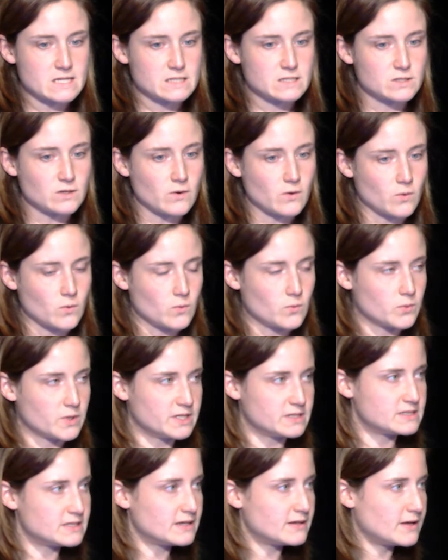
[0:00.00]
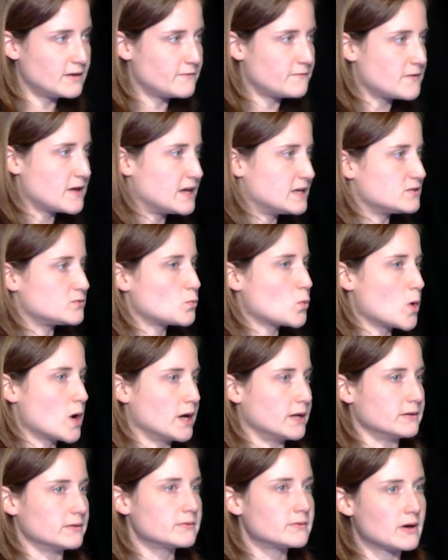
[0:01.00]
So we did a phase
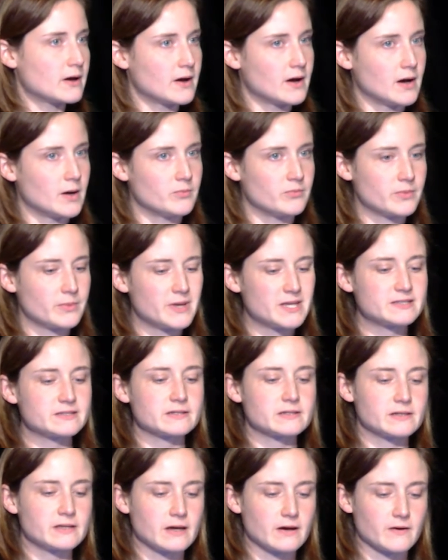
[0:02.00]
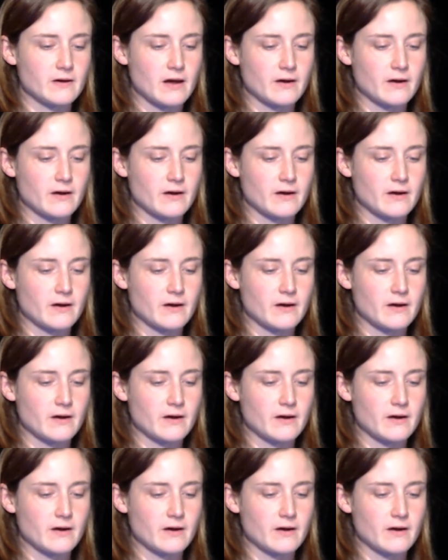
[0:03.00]
one. Basically,